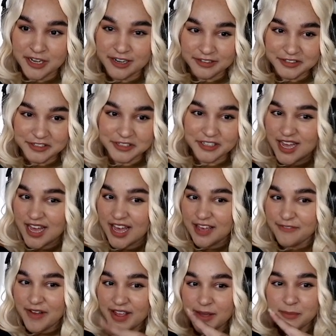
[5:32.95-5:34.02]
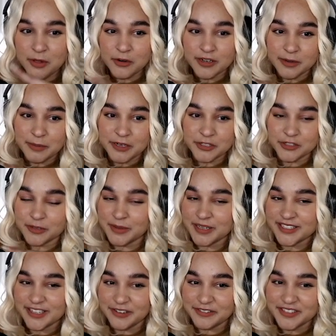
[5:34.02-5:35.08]
character. If I uploaded a picture to
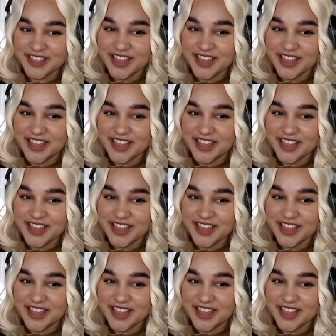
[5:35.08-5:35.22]
myself to the